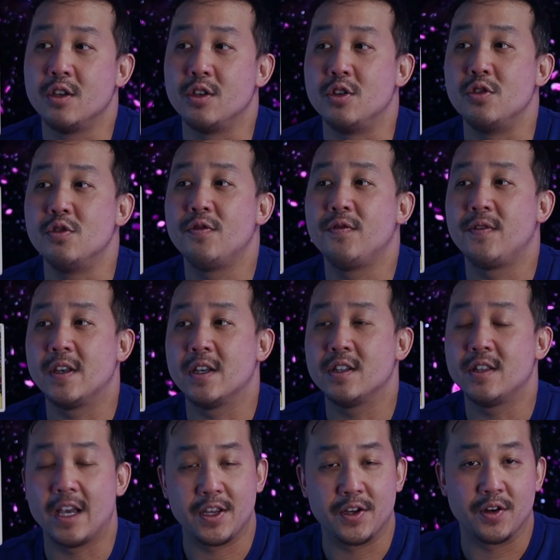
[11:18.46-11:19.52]
You feel
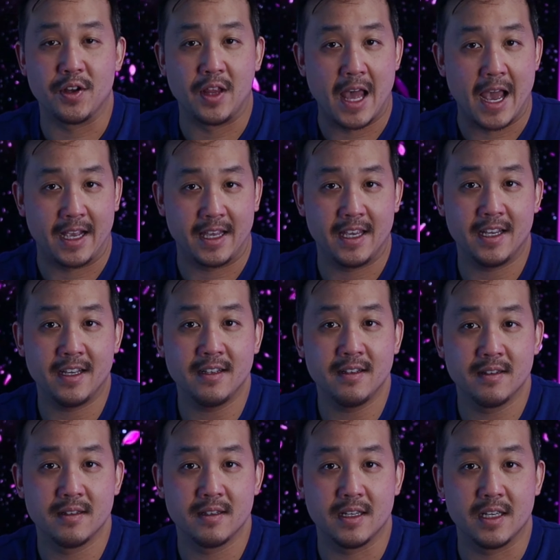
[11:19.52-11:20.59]
that you're lacking
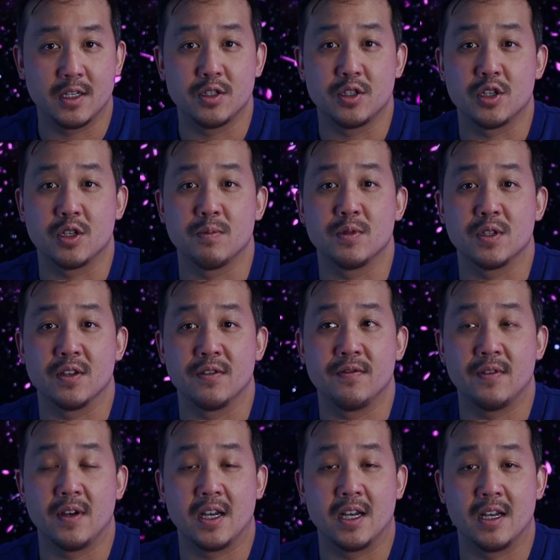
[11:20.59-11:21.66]
in terms
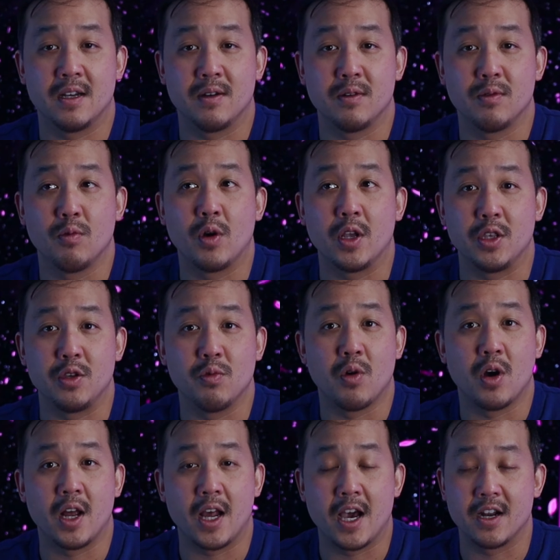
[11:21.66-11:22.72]
of uh, what you
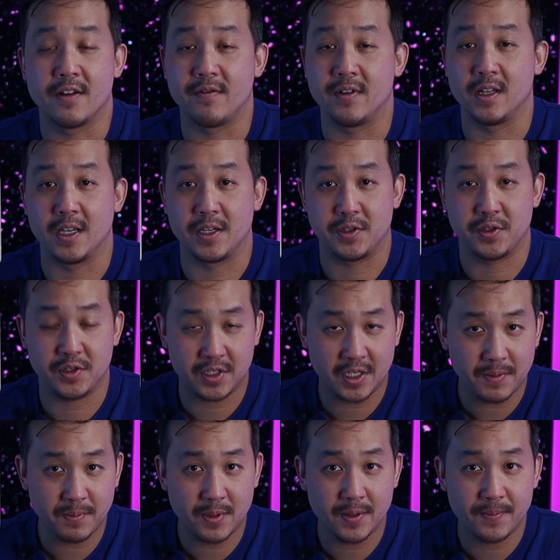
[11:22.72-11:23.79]
want out of
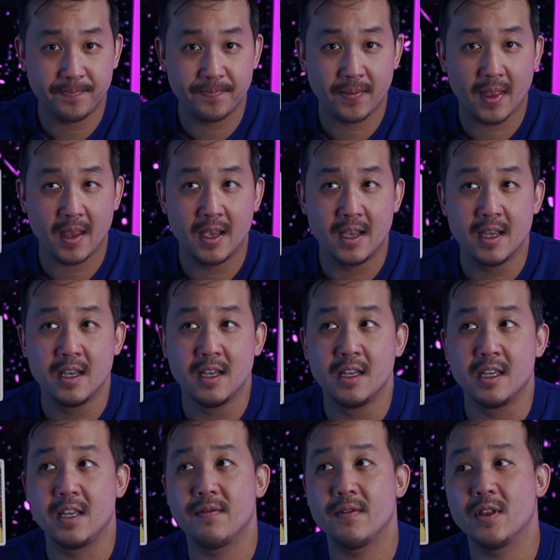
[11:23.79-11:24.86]
relationship.
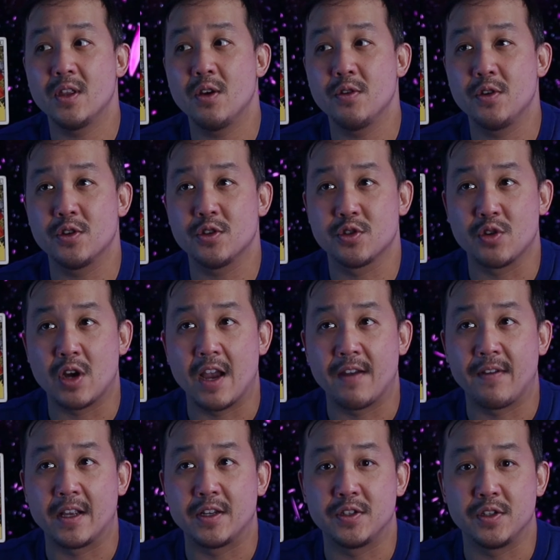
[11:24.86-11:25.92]
Even though you're
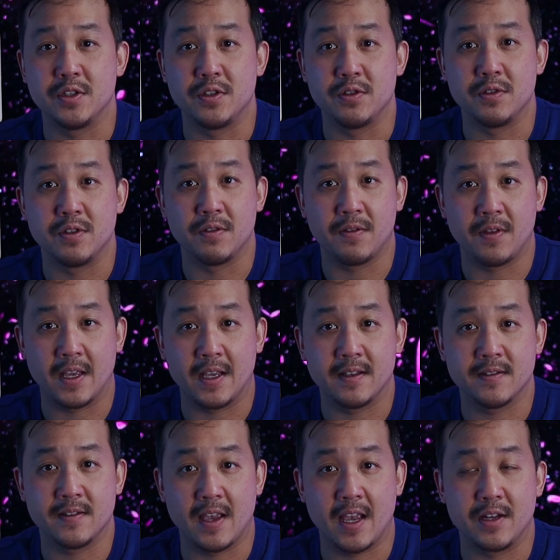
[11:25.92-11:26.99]
striving to do new
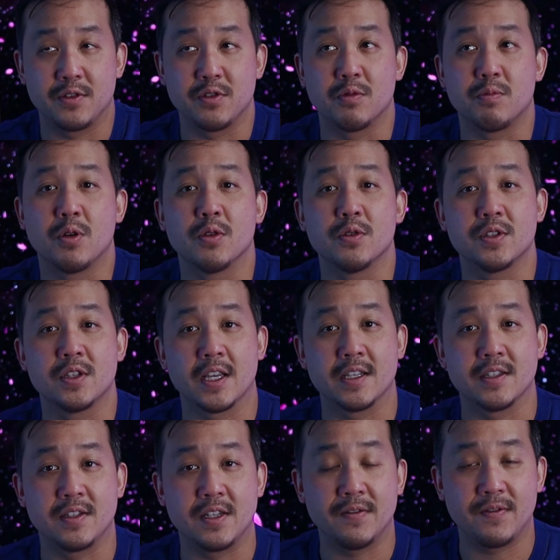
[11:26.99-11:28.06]
things and to approach
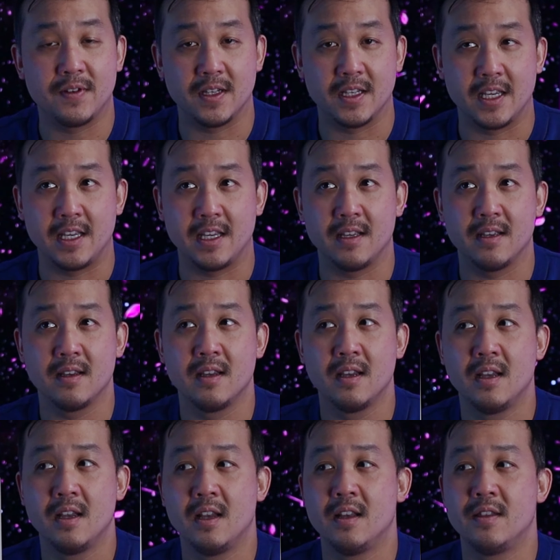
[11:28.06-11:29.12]
things differently,
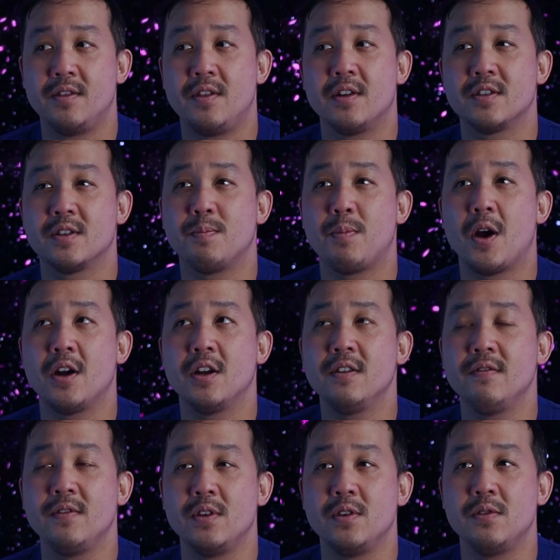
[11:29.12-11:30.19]
there's a part
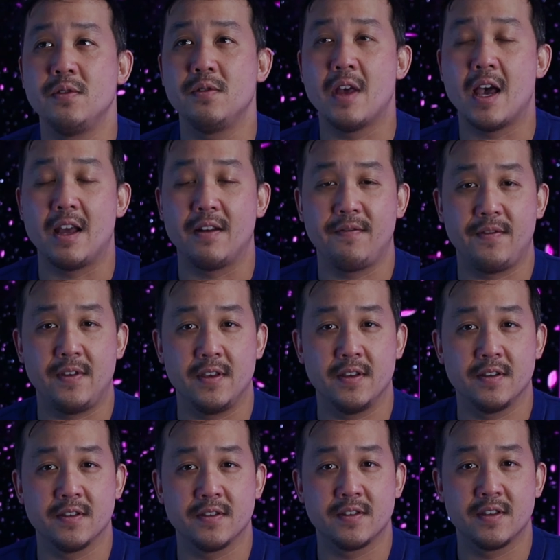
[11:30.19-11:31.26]
of you that
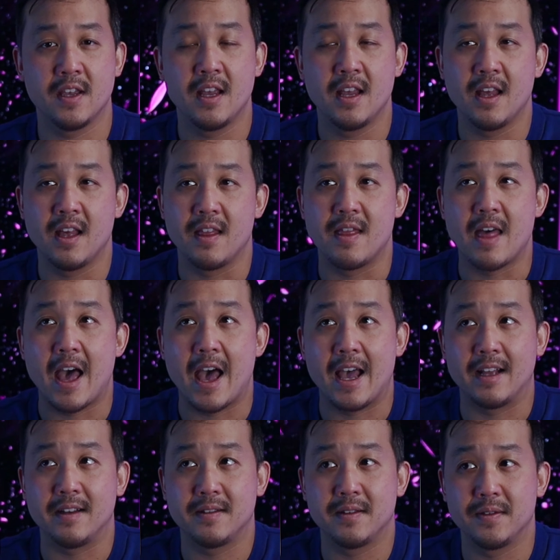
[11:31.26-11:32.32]
feels
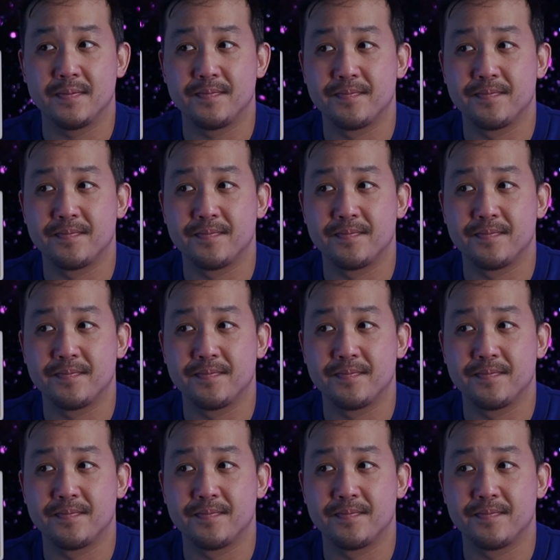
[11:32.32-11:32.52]
that